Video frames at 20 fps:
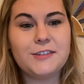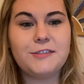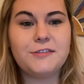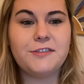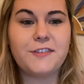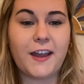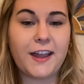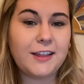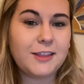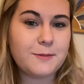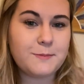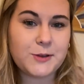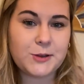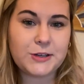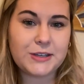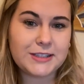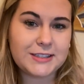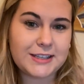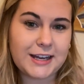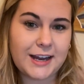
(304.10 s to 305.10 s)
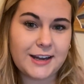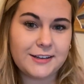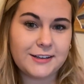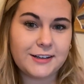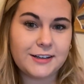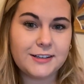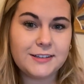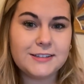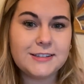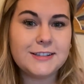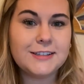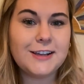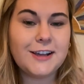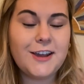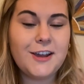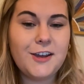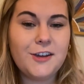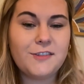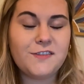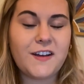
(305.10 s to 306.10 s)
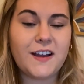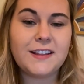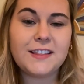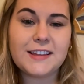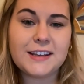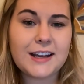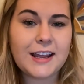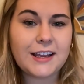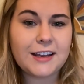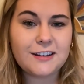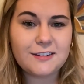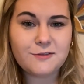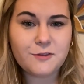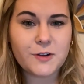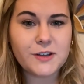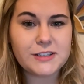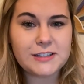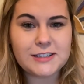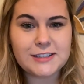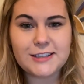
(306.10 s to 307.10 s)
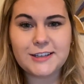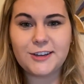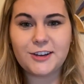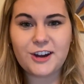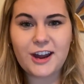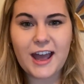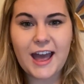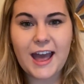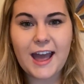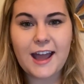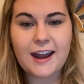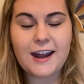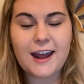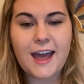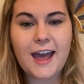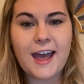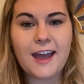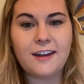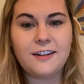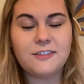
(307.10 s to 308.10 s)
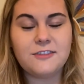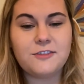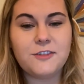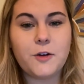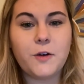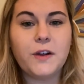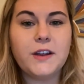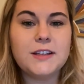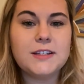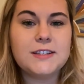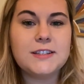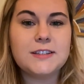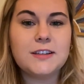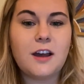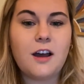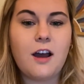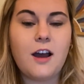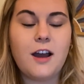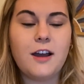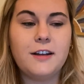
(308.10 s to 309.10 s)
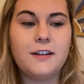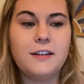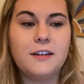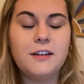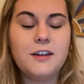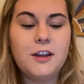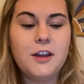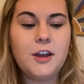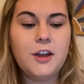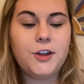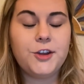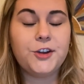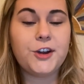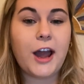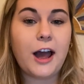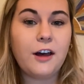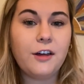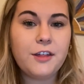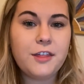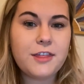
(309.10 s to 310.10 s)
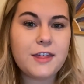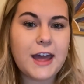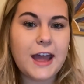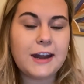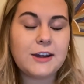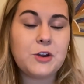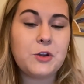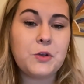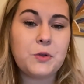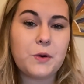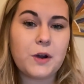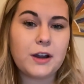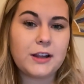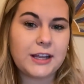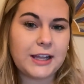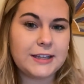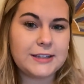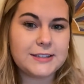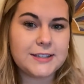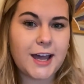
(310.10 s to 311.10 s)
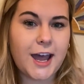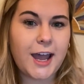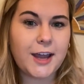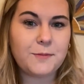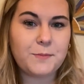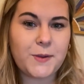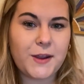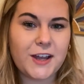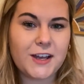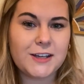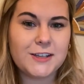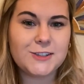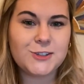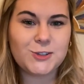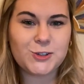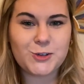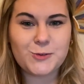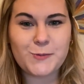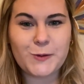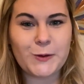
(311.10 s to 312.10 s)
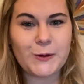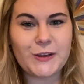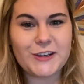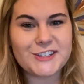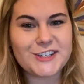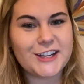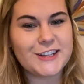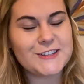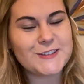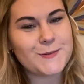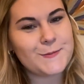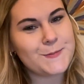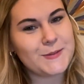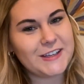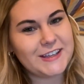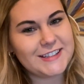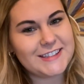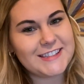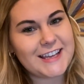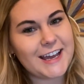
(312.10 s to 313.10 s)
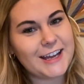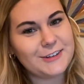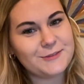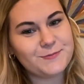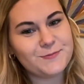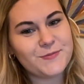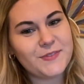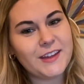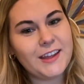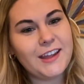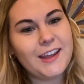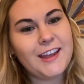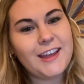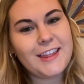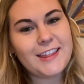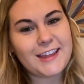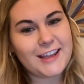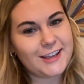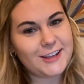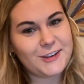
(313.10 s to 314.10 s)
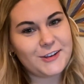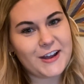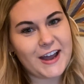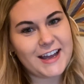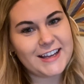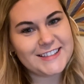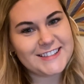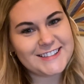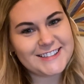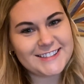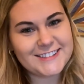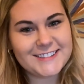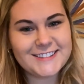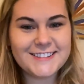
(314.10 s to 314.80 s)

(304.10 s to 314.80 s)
fight the beauty standards, fight the negative voices in your head, and focus on your health and who you are on the inside, because true beauty shines from the inside. Thank you guys.